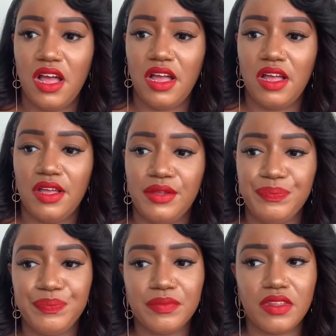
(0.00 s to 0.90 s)

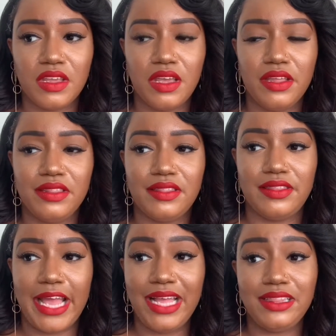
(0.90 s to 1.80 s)
Um,
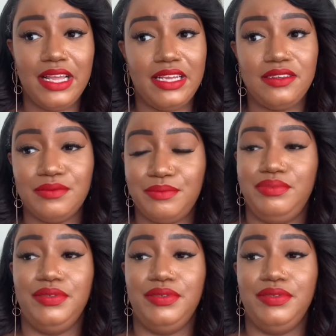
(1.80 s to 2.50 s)
that thing